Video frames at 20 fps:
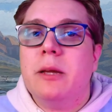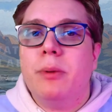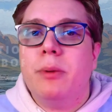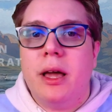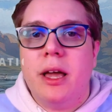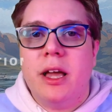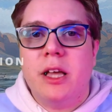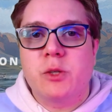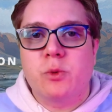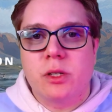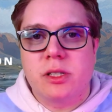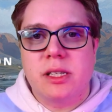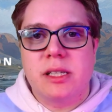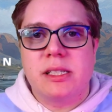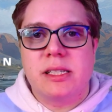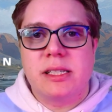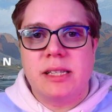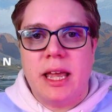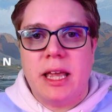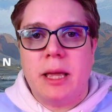players what's at
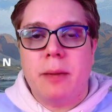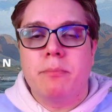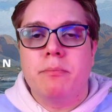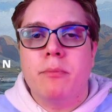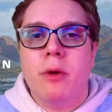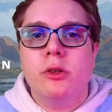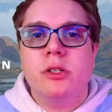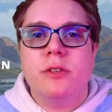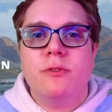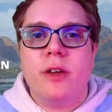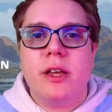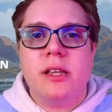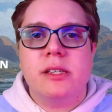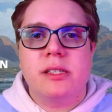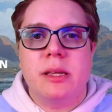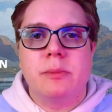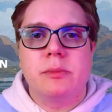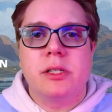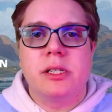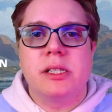stake motivates
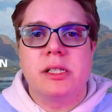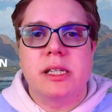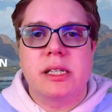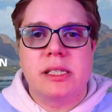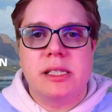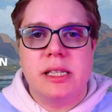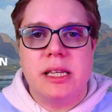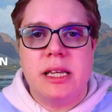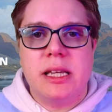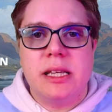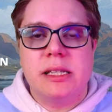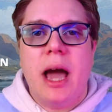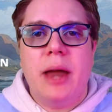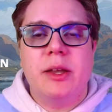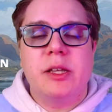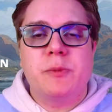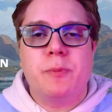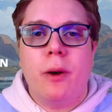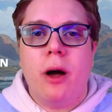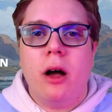them to succeed and
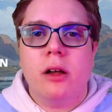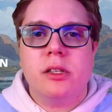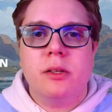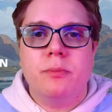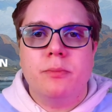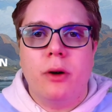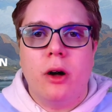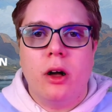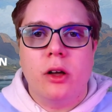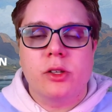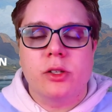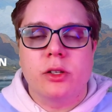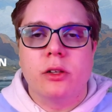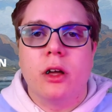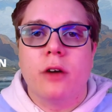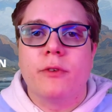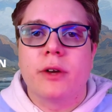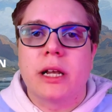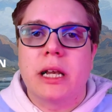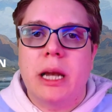is part and parcel
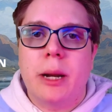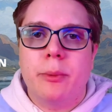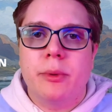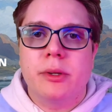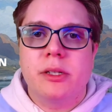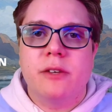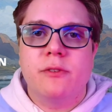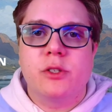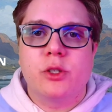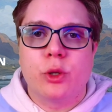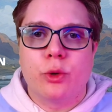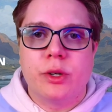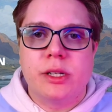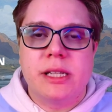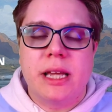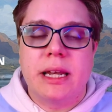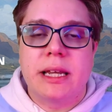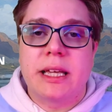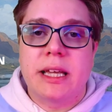of a collaborative storytelling